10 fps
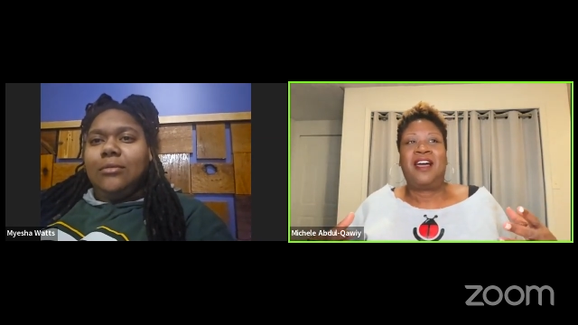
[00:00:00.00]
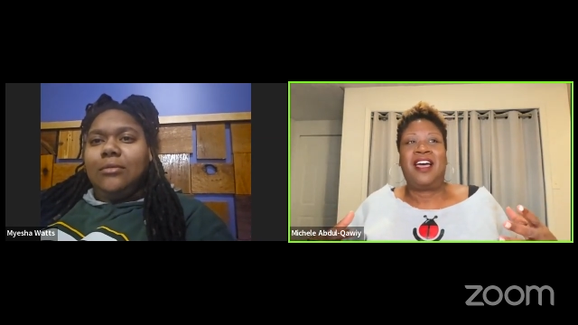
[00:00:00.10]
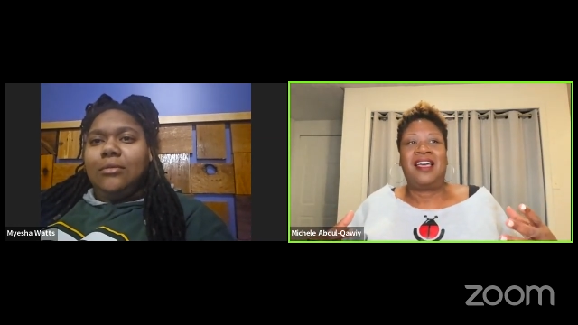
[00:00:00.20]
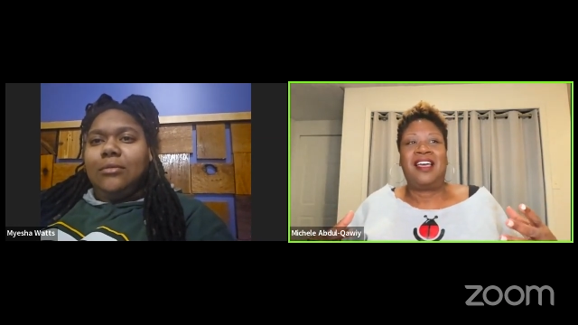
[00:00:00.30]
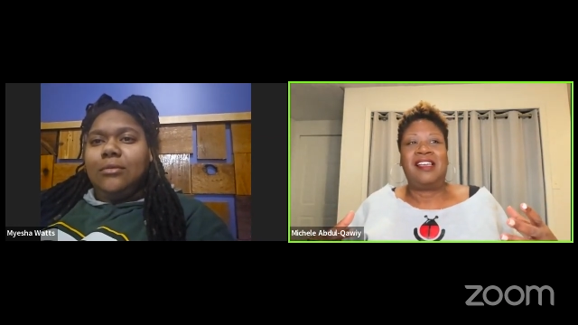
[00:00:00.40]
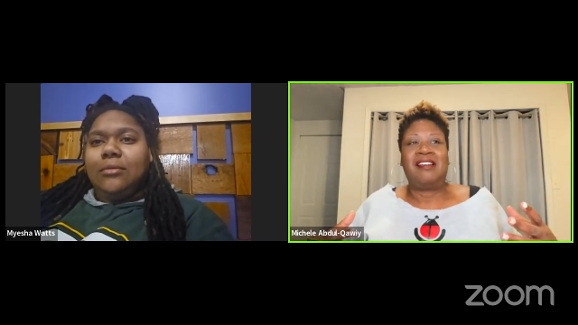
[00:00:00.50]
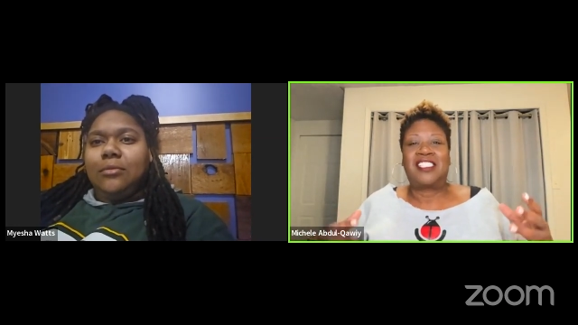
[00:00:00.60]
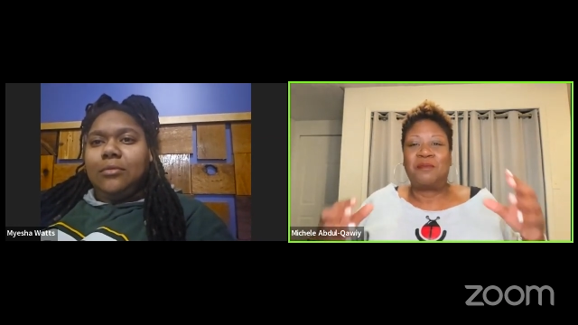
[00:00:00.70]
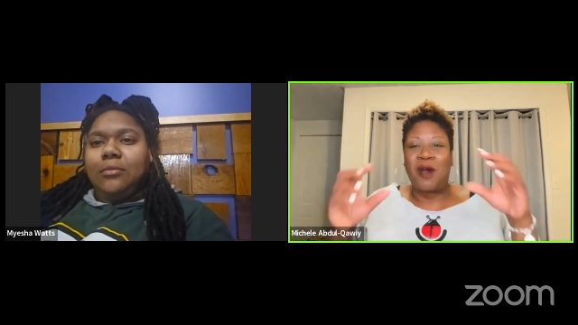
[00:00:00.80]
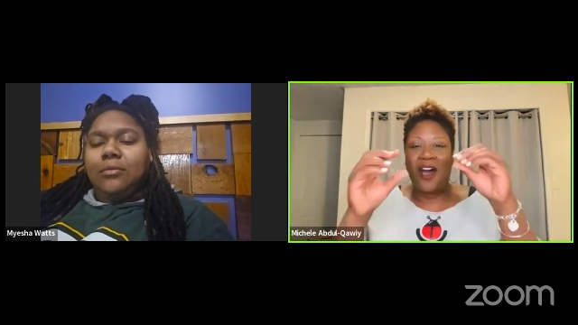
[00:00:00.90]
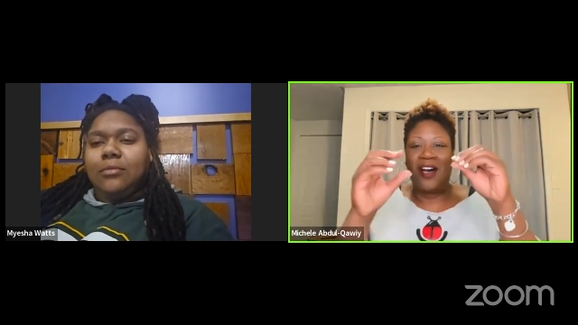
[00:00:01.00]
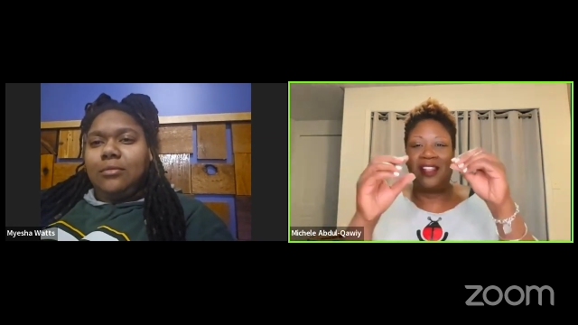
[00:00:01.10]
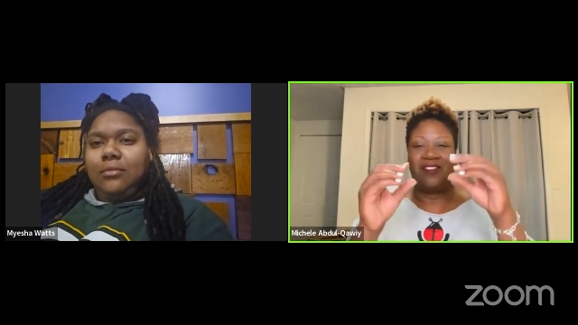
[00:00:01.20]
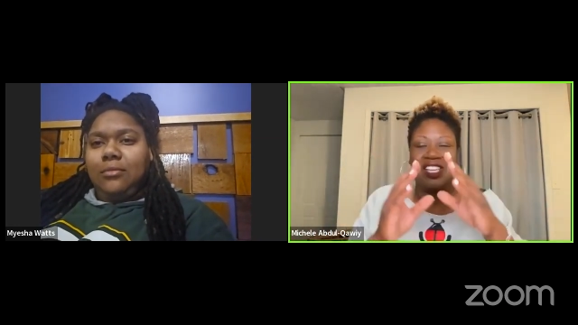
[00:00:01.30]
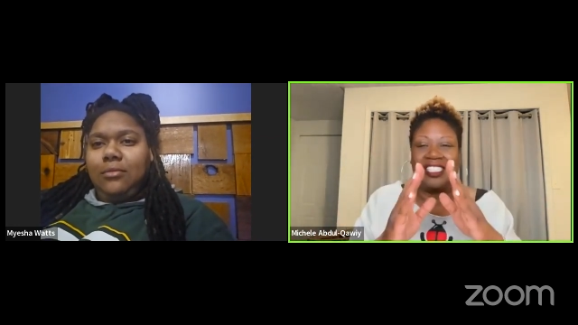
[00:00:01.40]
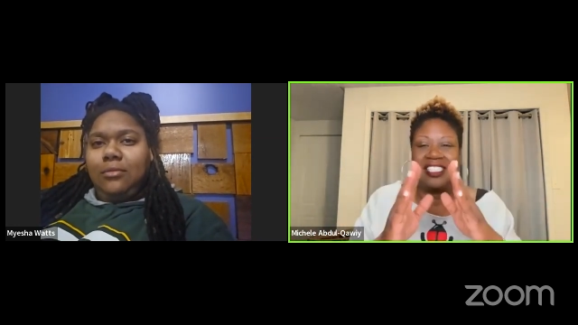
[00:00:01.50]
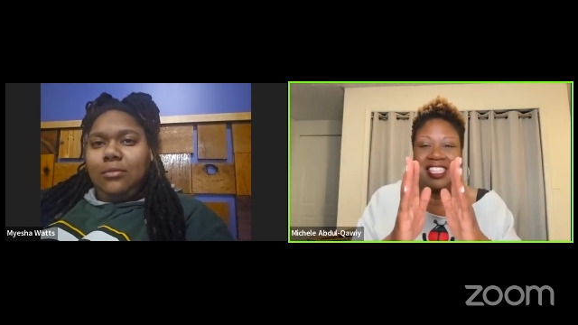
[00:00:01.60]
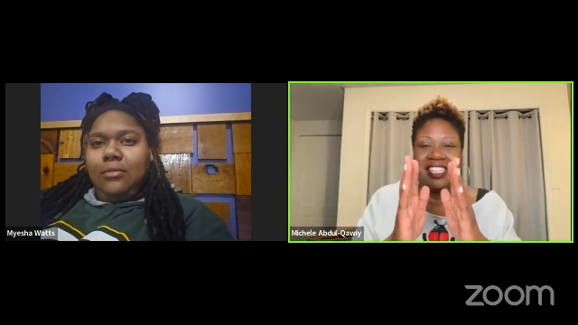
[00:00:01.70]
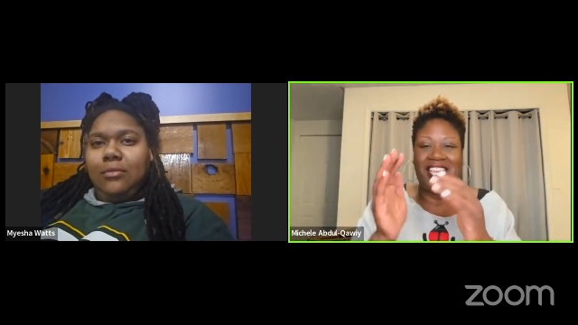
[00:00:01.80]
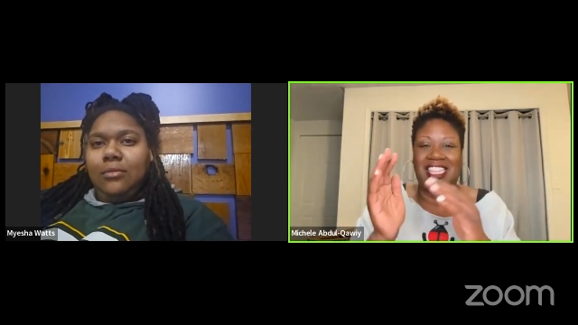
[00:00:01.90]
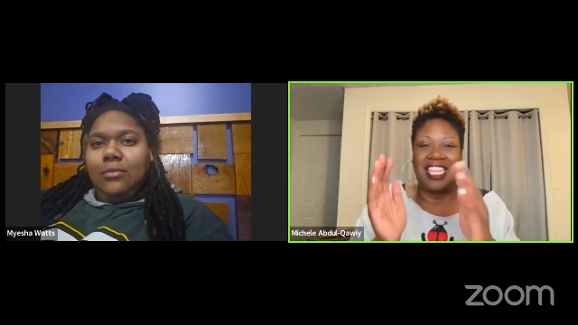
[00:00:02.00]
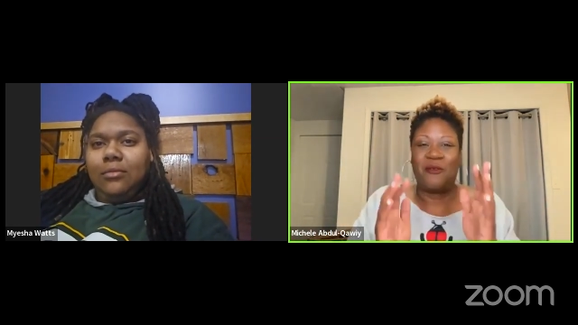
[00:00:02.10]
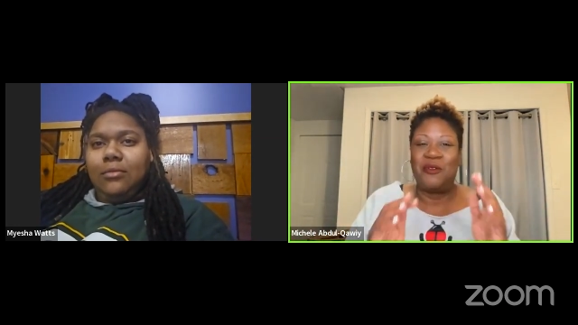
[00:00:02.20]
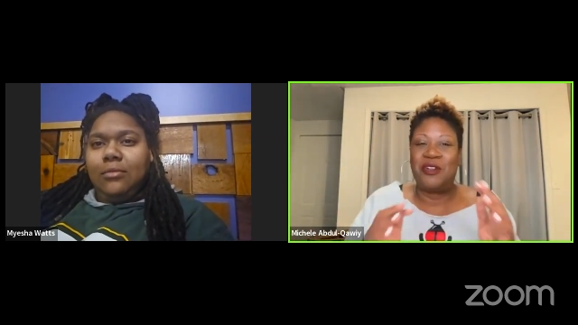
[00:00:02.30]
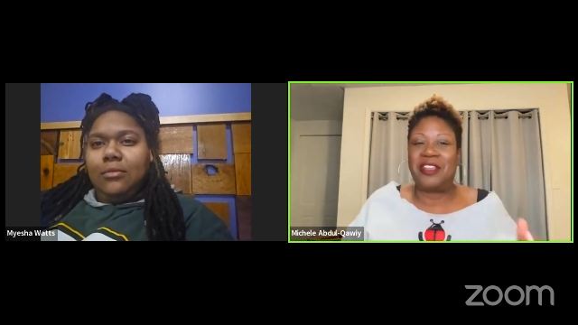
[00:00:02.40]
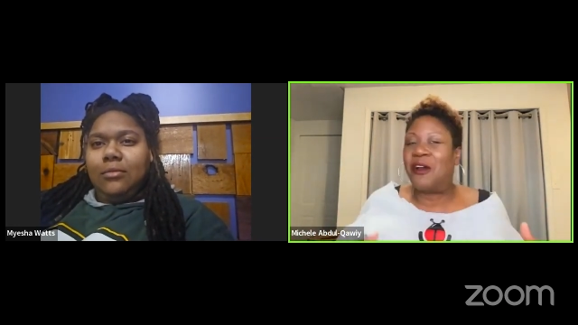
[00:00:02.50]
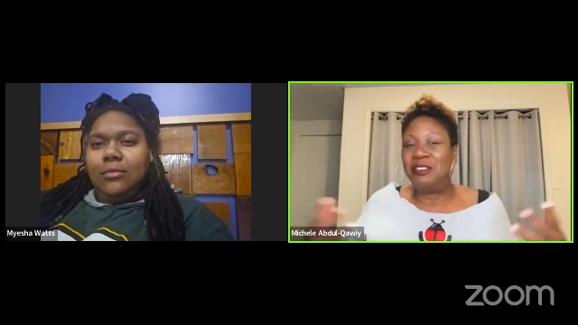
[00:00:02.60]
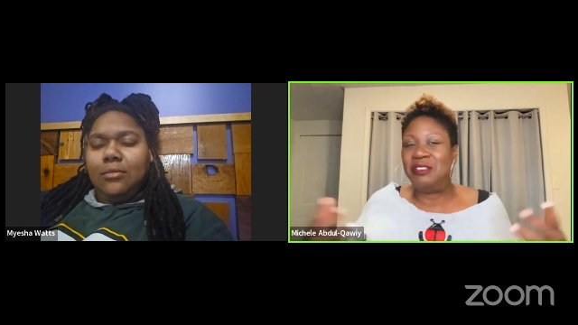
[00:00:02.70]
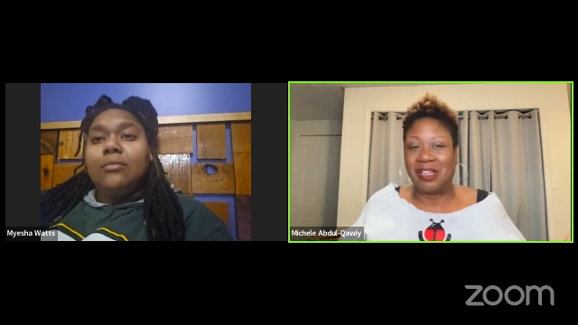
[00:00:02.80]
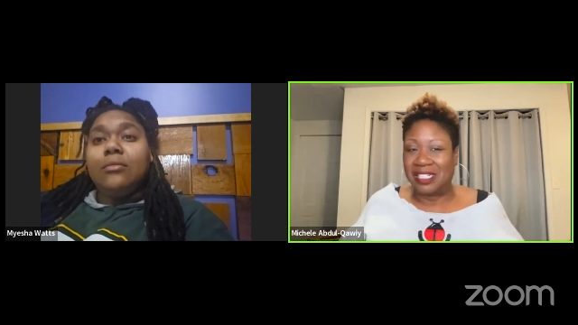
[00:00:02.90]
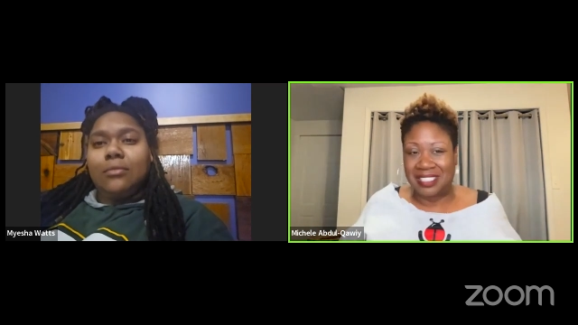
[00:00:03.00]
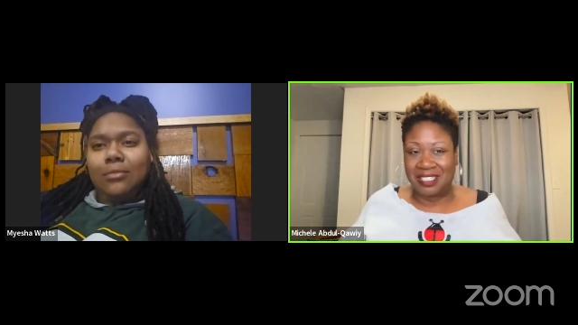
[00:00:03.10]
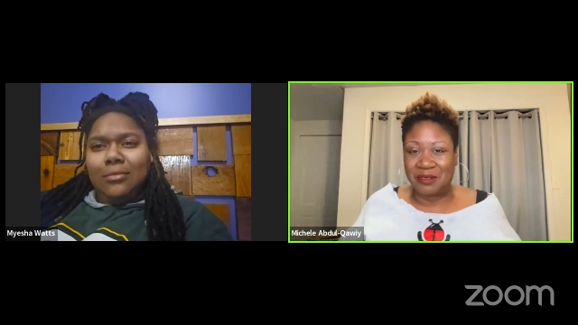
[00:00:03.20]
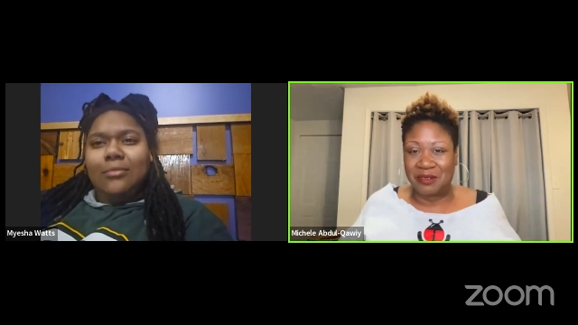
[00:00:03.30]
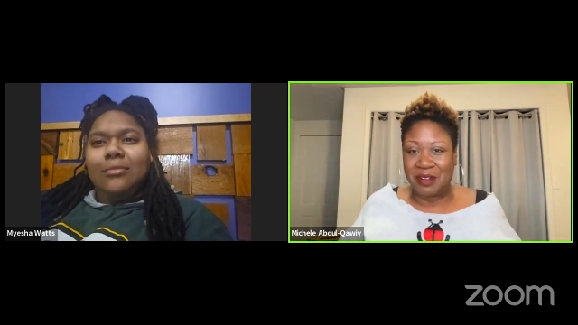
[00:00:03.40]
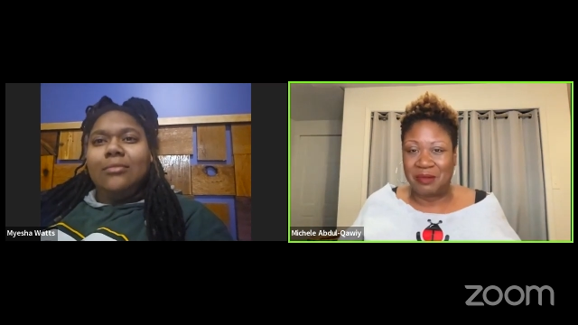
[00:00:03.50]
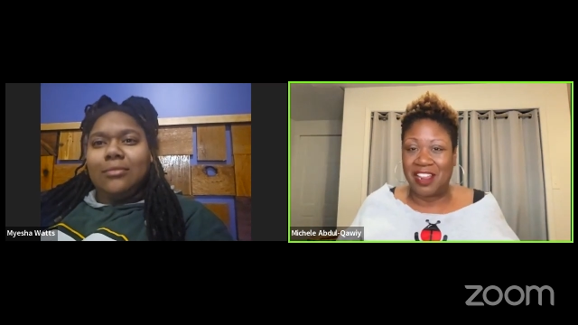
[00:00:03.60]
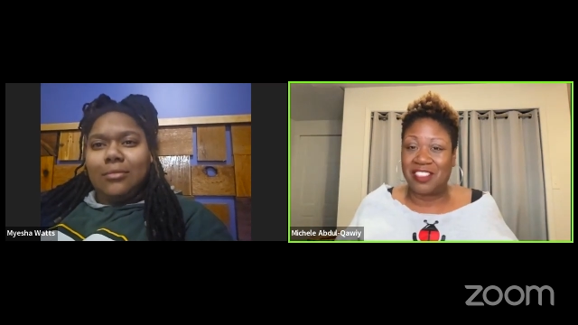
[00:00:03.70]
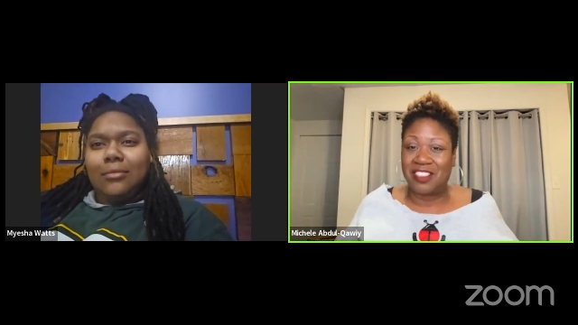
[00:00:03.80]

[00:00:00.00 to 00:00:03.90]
Speaker 1: uh, small of us to think that we're the only ones to roam the earth.